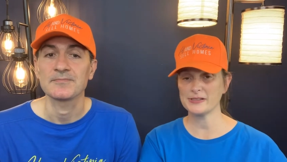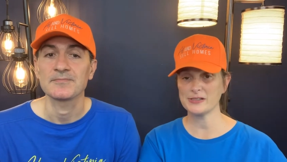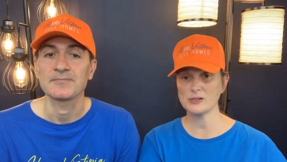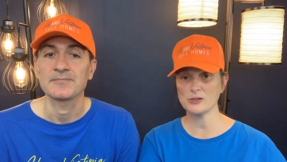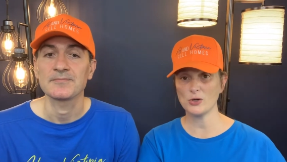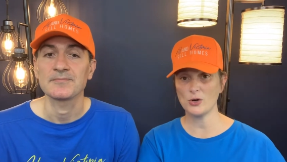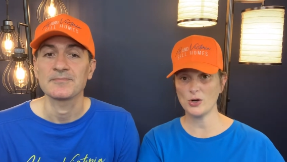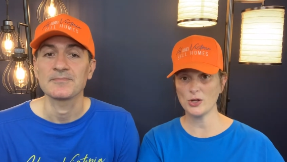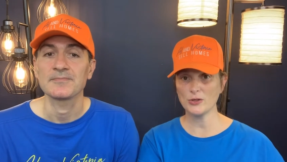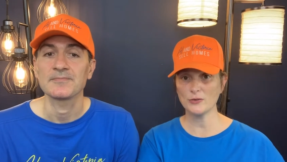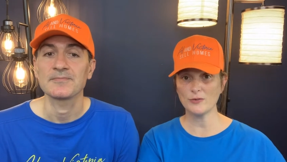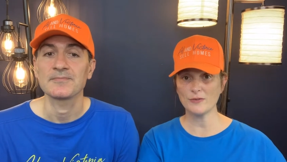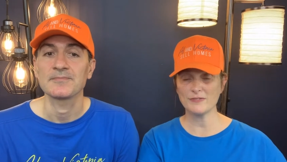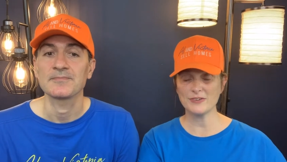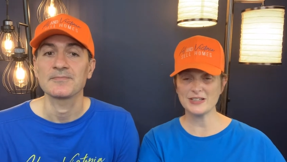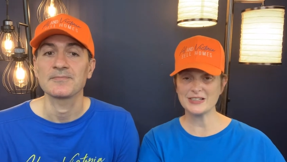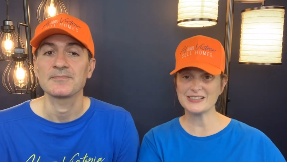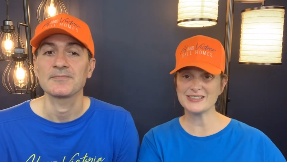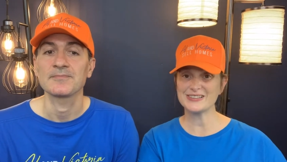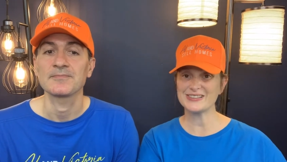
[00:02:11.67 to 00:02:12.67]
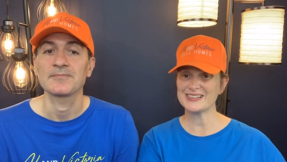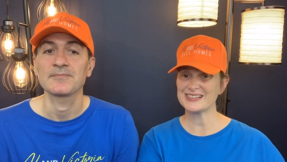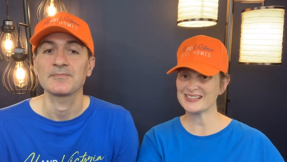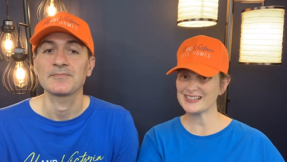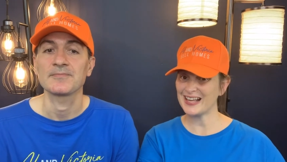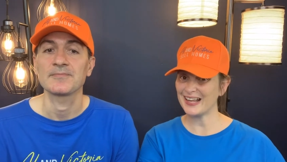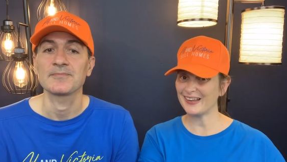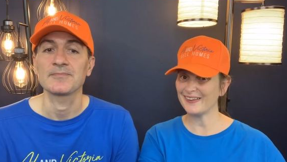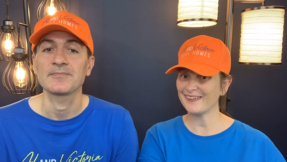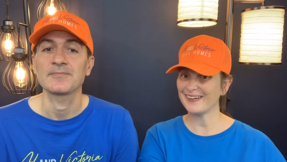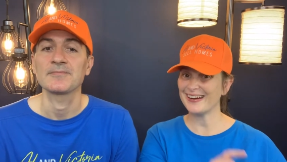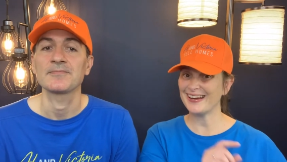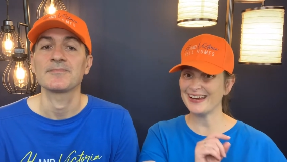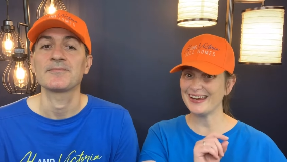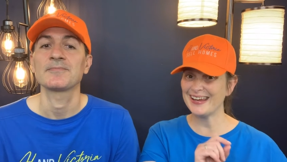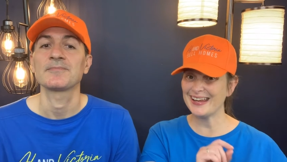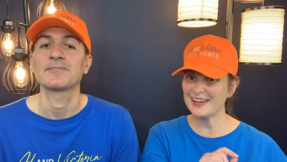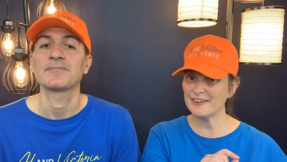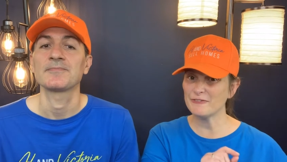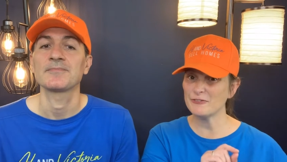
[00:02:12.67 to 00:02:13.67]
Speaker 1: is only revealed to the seller
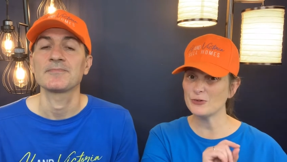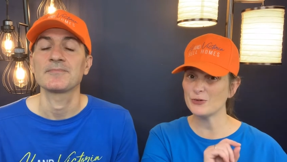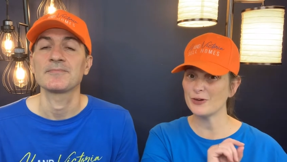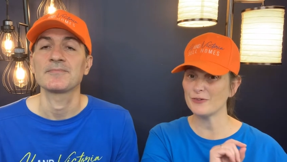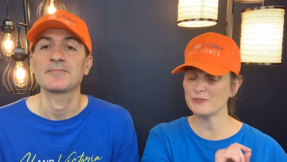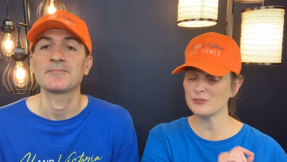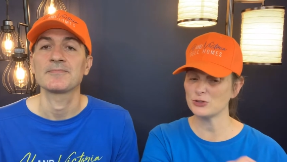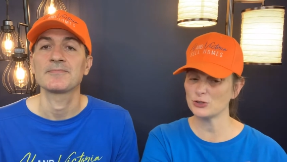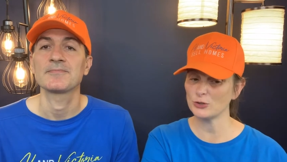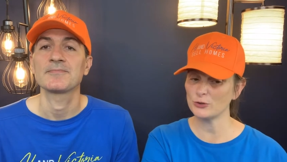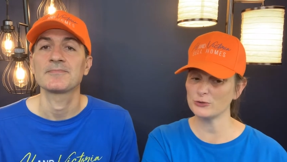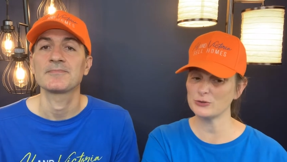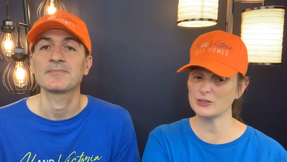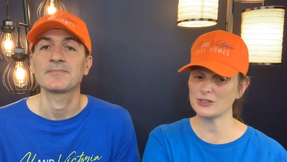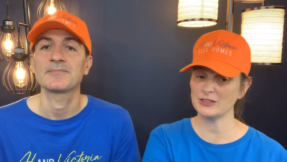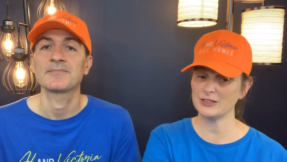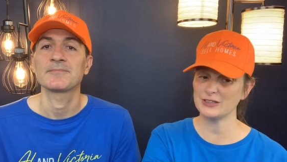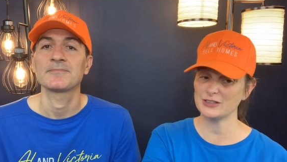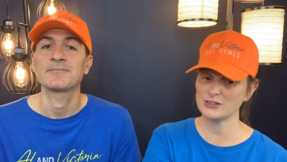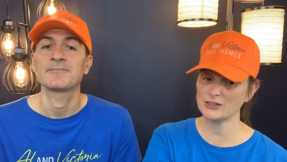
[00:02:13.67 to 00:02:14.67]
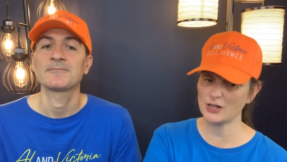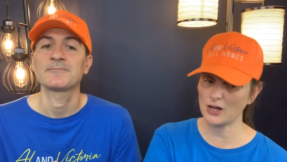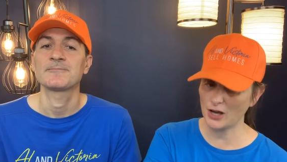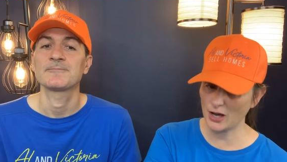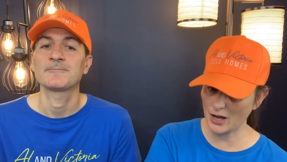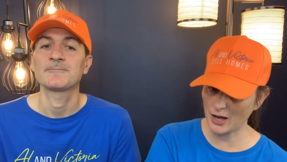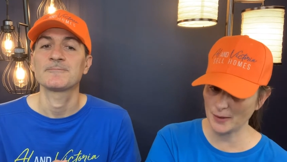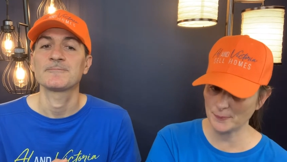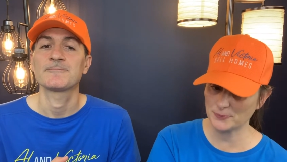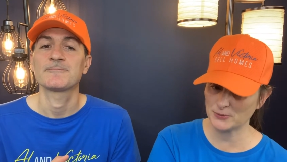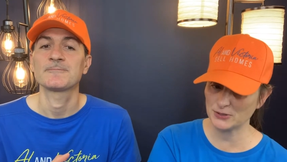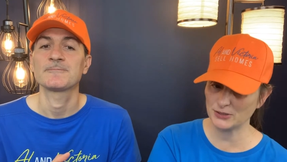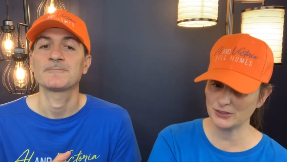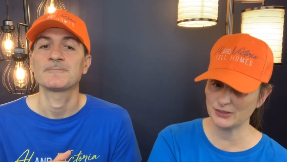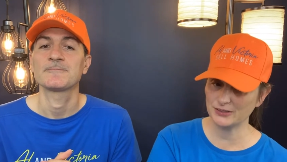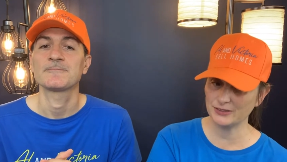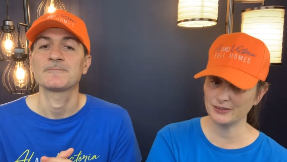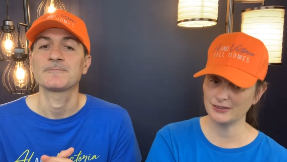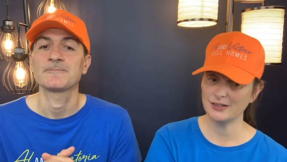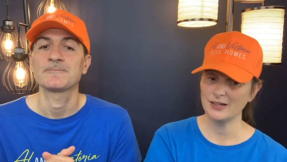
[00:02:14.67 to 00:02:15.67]
if you have chosen this option.